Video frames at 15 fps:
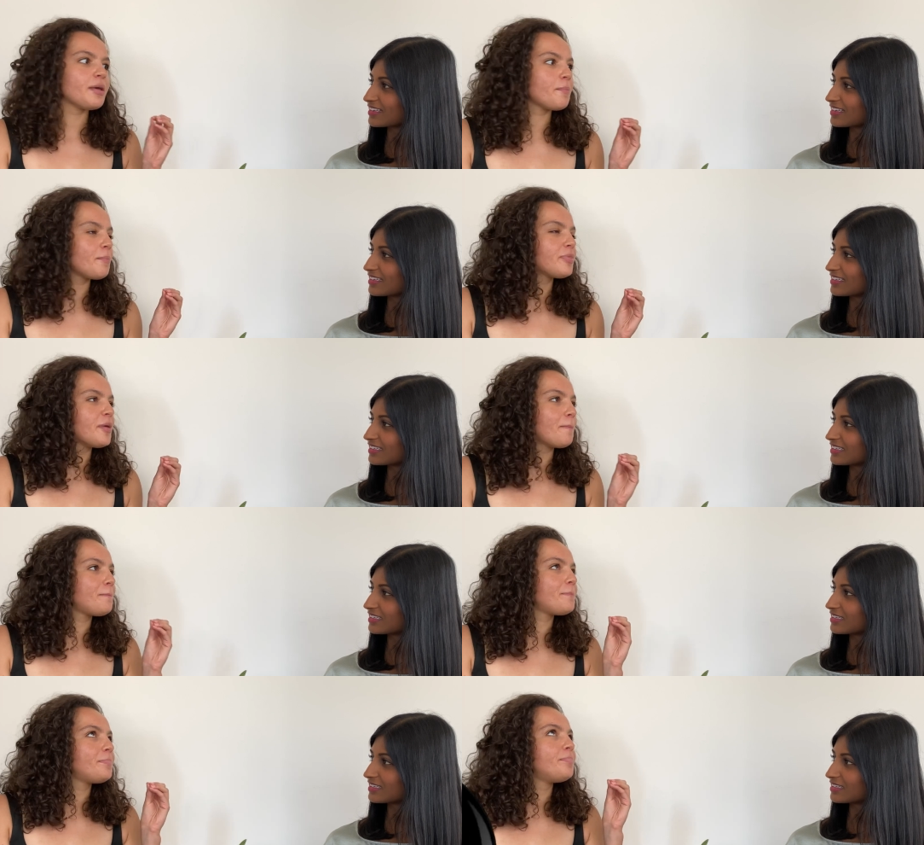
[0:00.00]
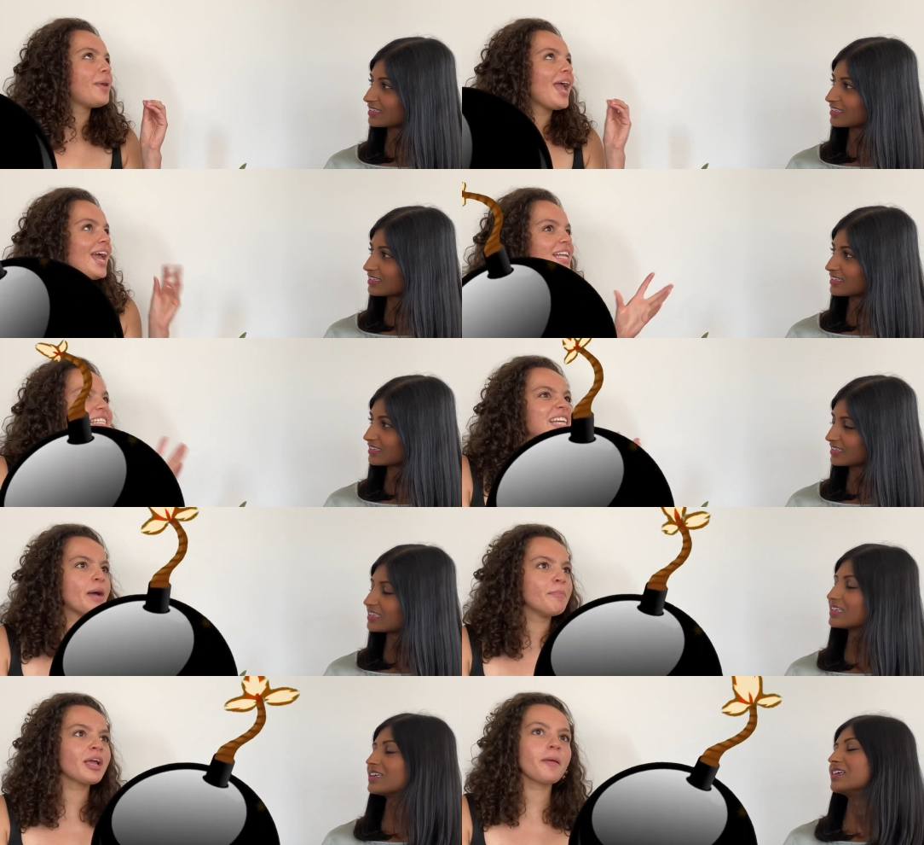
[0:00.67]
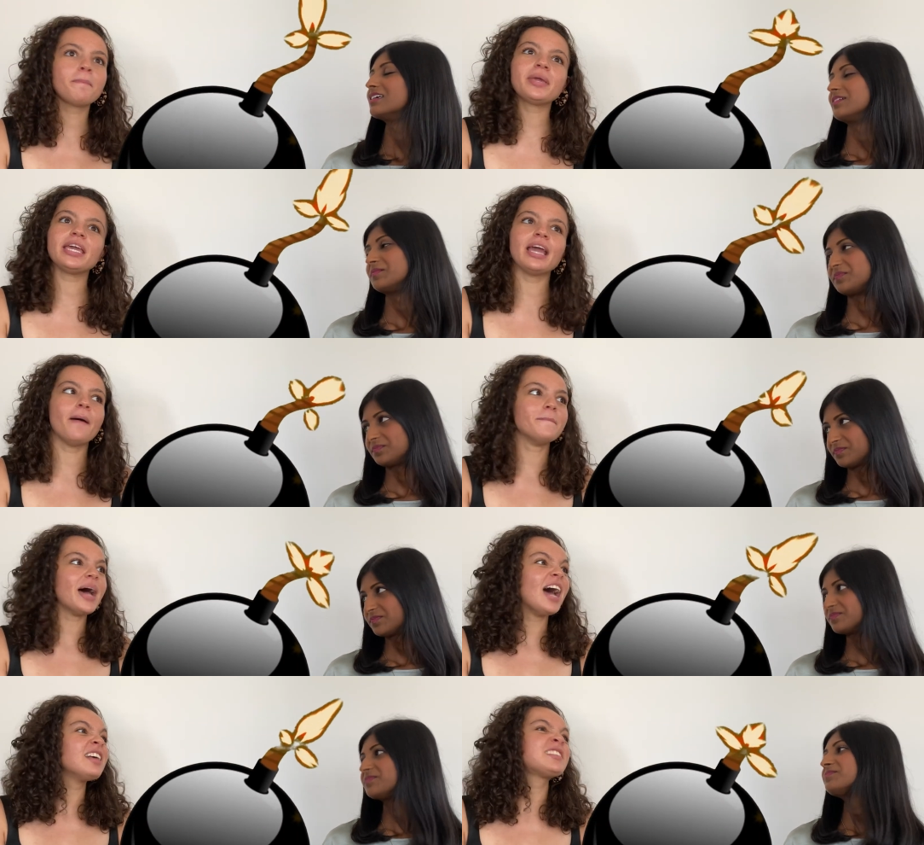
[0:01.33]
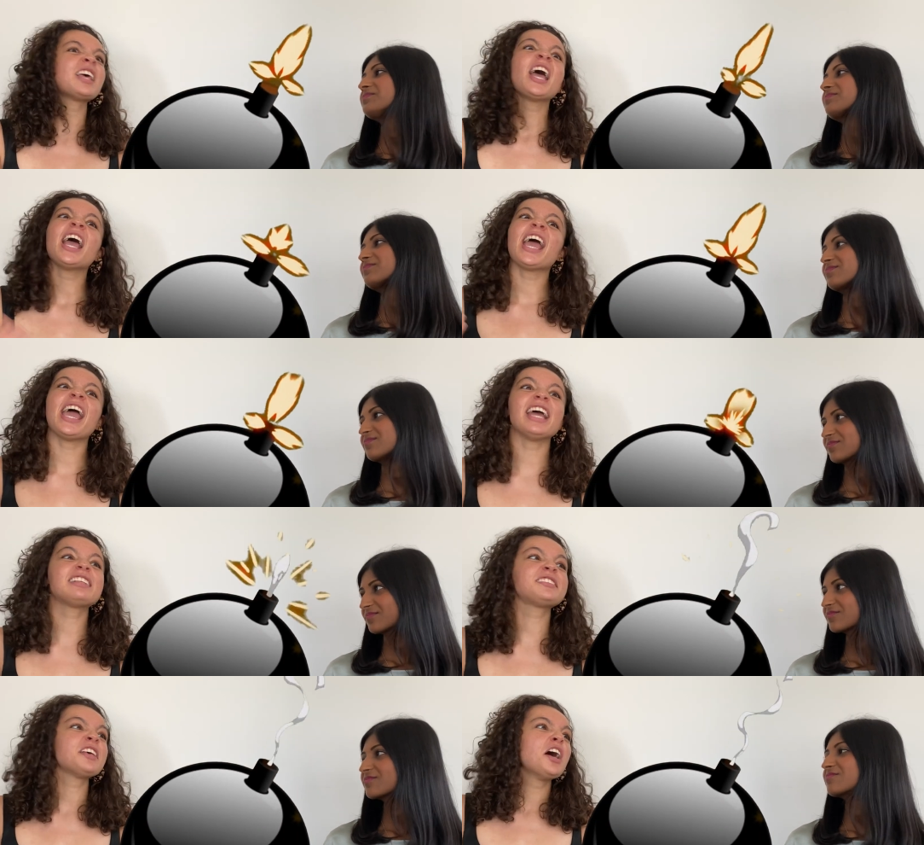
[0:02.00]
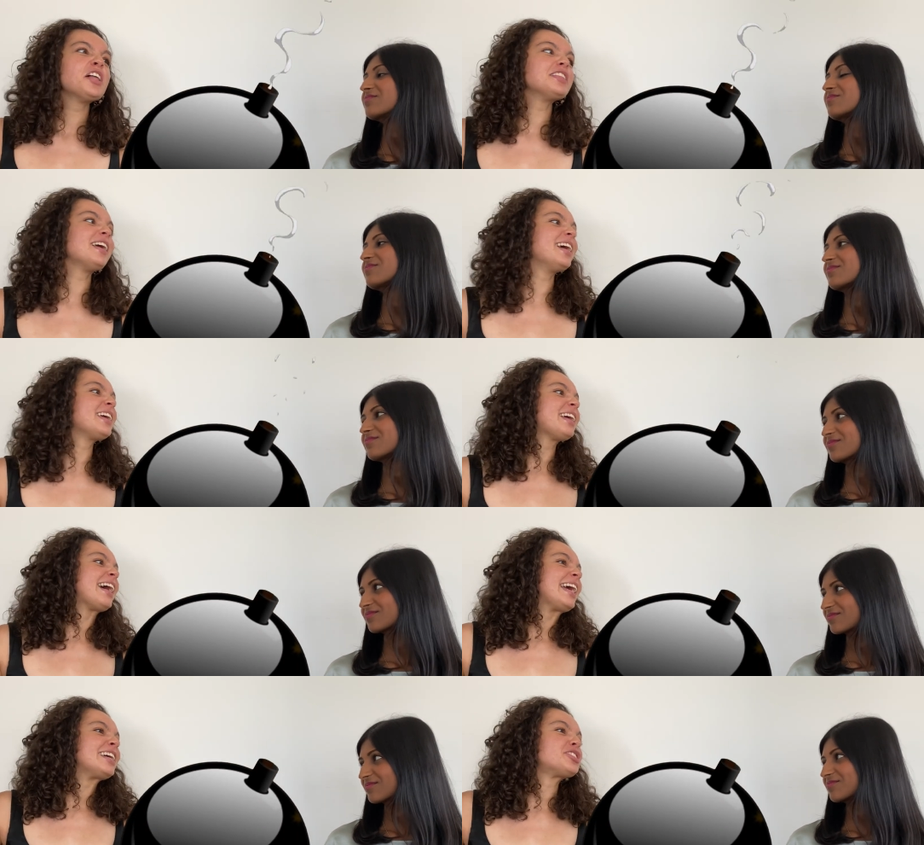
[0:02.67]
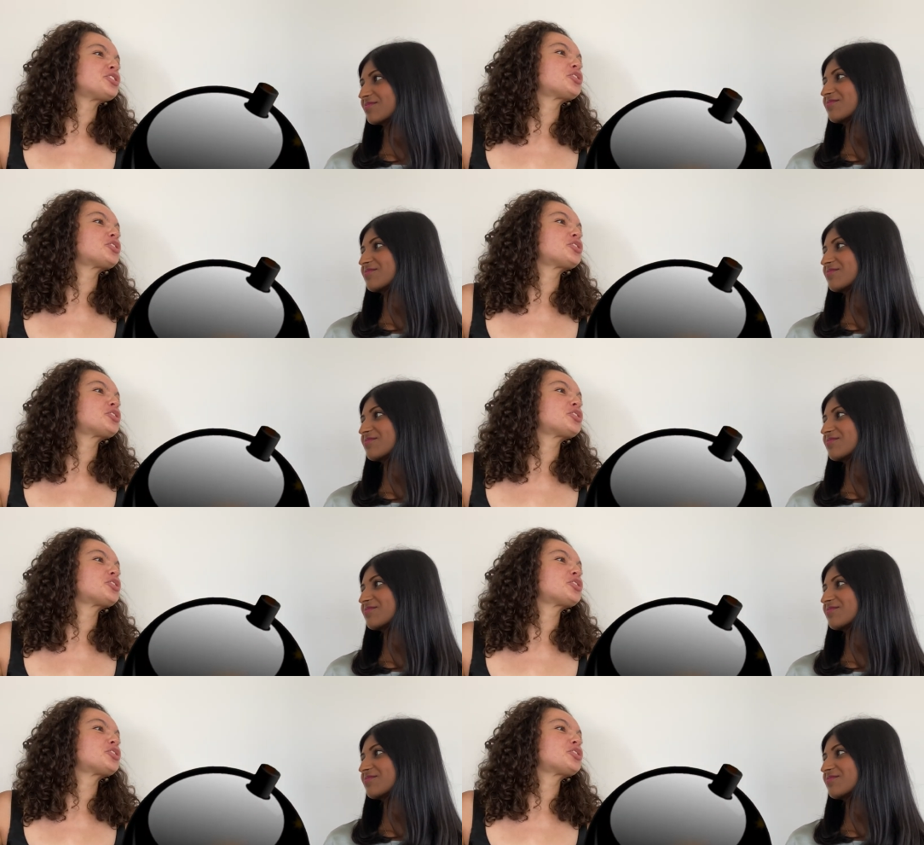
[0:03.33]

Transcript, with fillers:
Speaker 1: the, the pandemic PMS hits like a